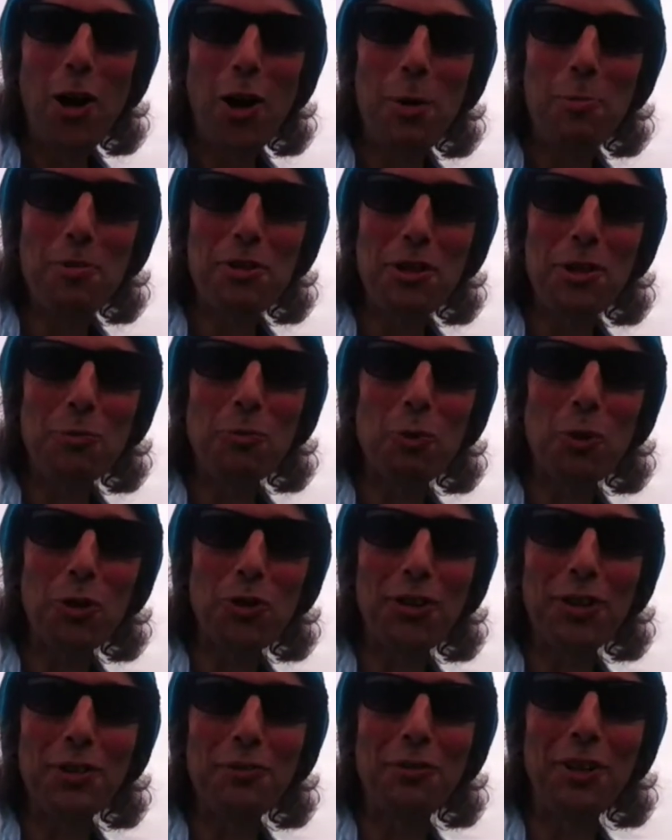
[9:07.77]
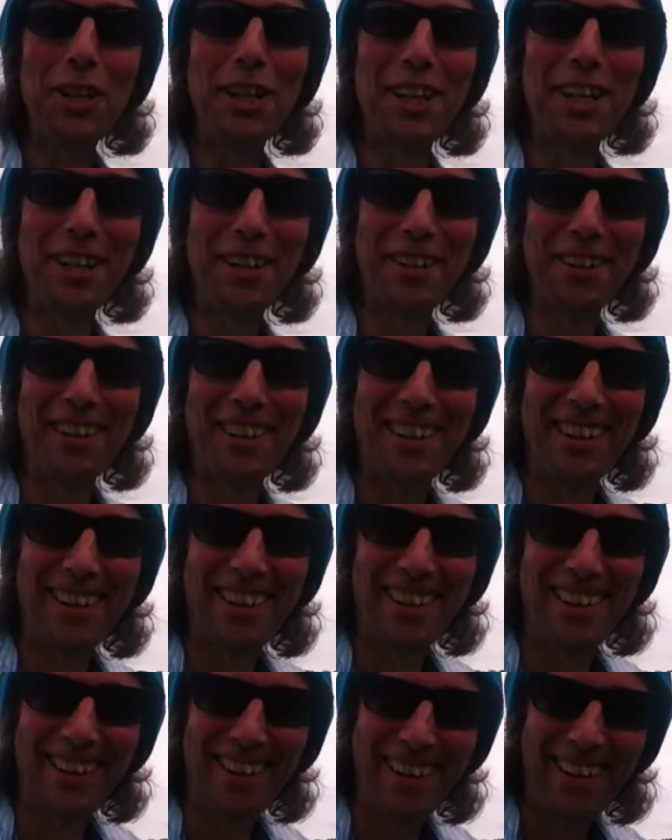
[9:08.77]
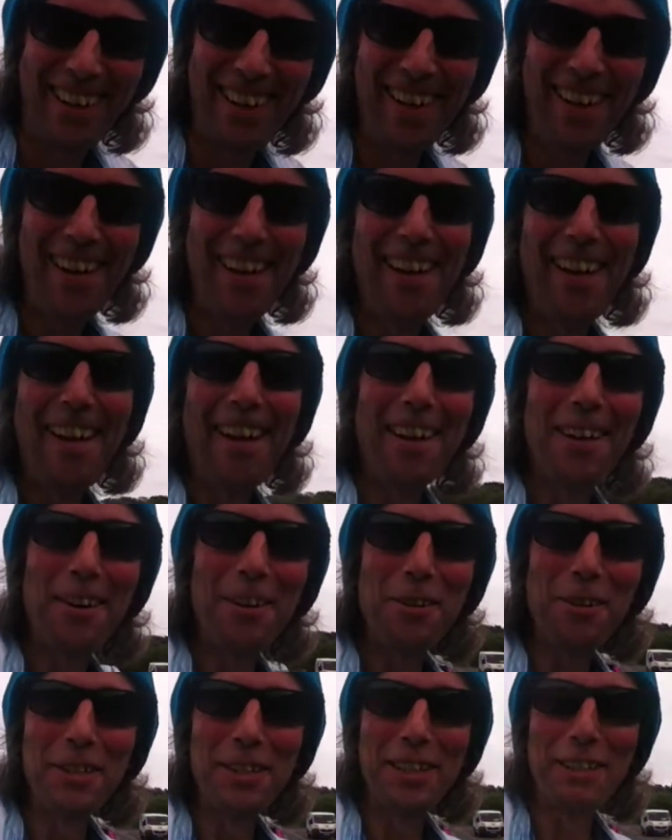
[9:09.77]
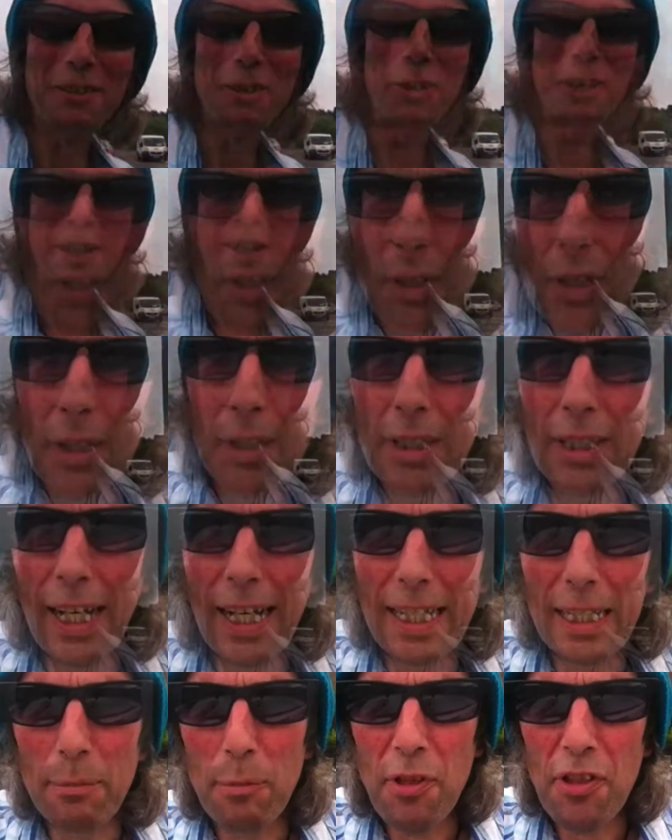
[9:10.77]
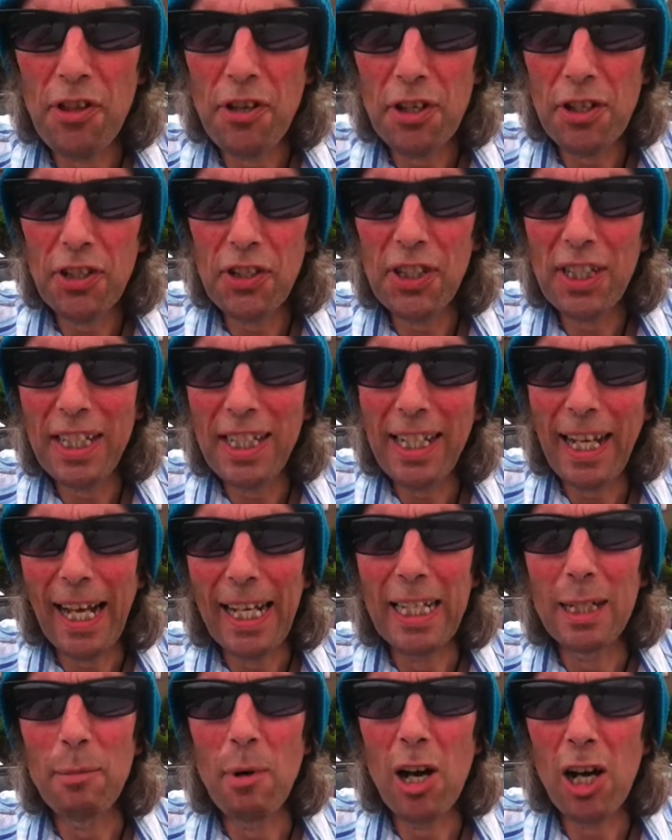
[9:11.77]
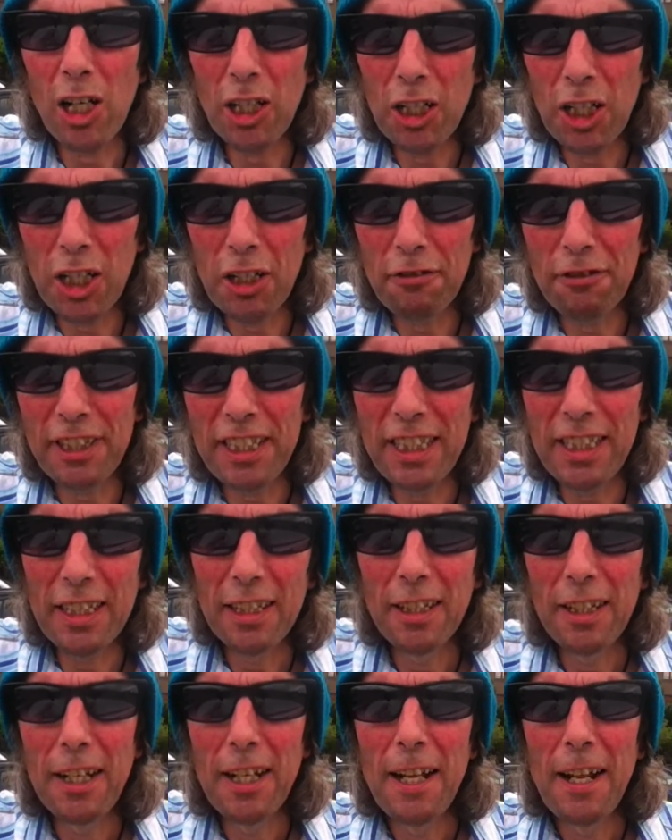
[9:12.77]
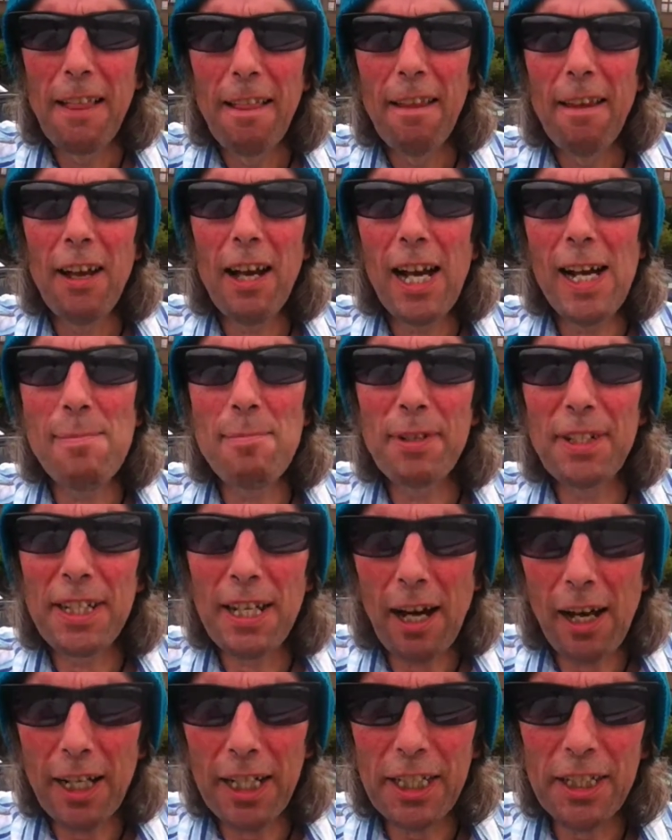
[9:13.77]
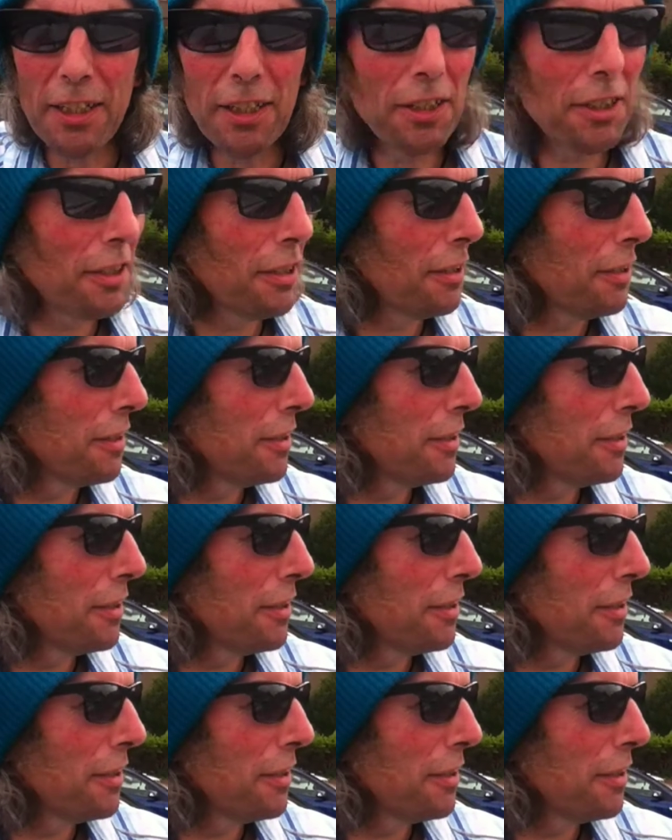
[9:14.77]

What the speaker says: hope she doesn't watch this video. Oh dear, oh dear. And I'm thirsty, and I'm hungry, I'm tired.